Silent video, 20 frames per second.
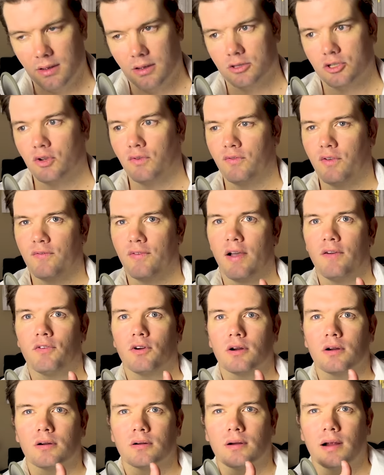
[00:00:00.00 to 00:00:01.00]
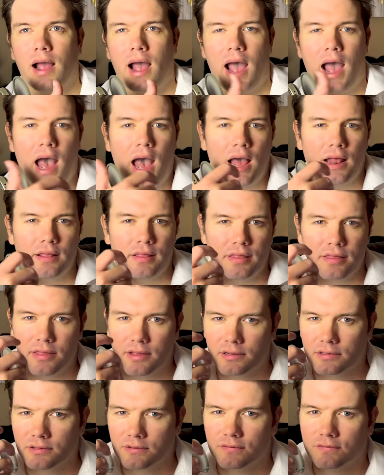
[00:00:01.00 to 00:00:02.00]
So if you've ever had
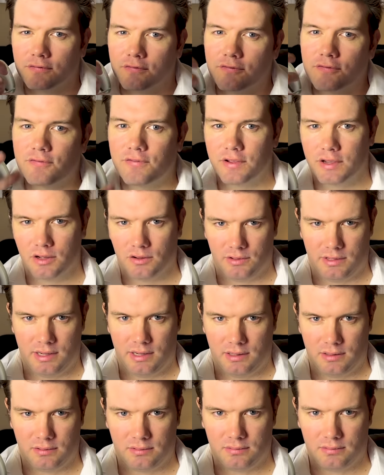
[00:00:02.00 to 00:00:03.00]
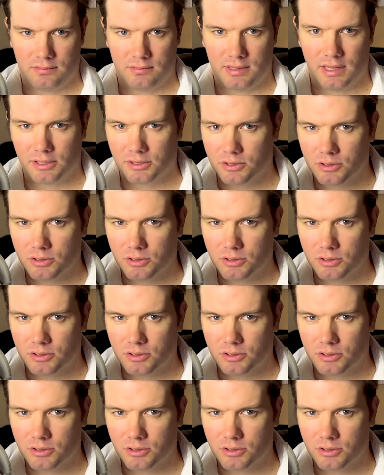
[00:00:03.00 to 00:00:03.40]
this feeling, that